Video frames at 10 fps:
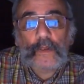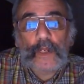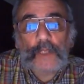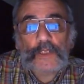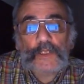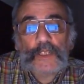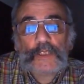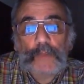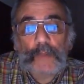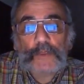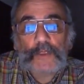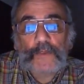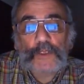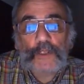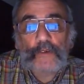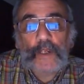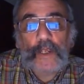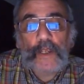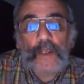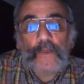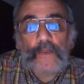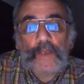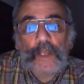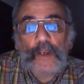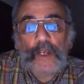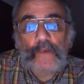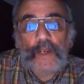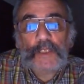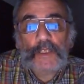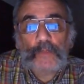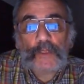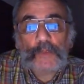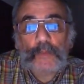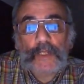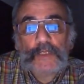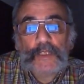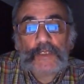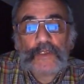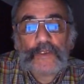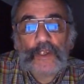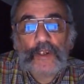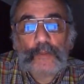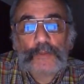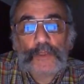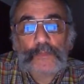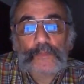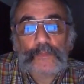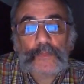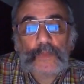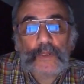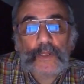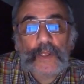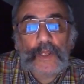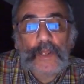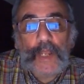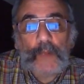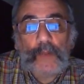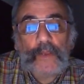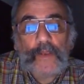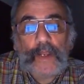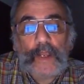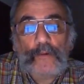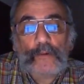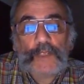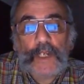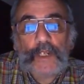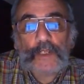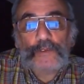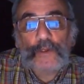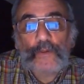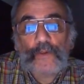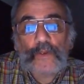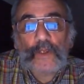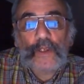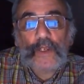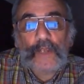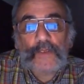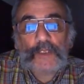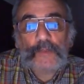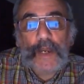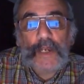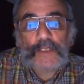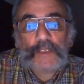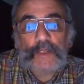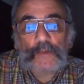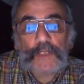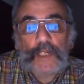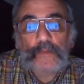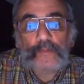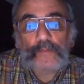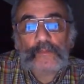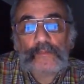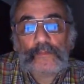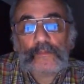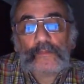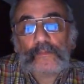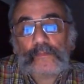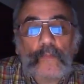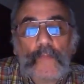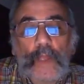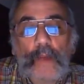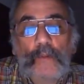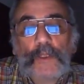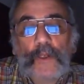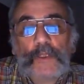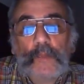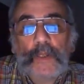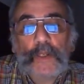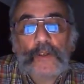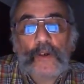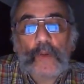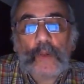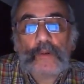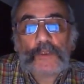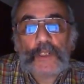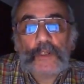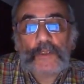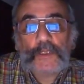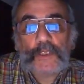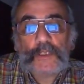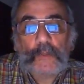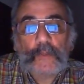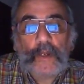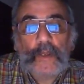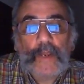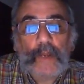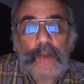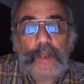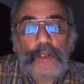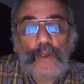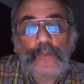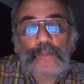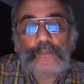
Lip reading: I suggest, members of the jury, that the only realistic possibility is the third option, namely that they are all telling the truth and this man is guilty. How would you like to be in the dock when a prosecutor says something like that about you?